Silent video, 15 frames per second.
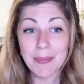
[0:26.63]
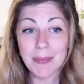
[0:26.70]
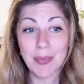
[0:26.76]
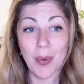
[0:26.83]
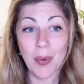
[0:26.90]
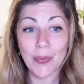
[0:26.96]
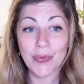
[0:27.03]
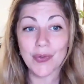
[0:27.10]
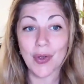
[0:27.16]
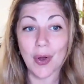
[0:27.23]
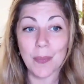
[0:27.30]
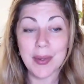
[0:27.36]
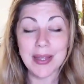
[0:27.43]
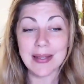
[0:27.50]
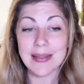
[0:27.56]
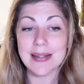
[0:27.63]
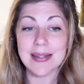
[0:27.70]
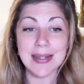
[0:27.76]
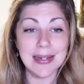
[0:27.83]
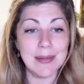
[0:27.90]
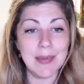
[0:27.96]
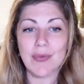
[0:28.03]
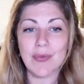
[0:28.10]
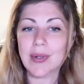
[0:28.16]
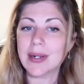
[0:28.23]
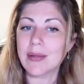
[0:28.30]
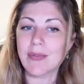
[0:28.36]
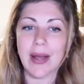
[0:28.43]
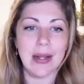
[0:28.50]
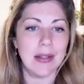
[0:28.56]
important topic that's going to be really
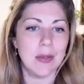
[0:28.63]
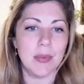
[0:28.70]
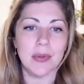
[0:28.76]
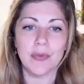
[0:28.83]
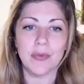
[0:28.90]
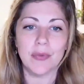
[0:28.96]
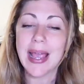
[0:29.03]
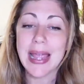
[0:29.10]
valuable for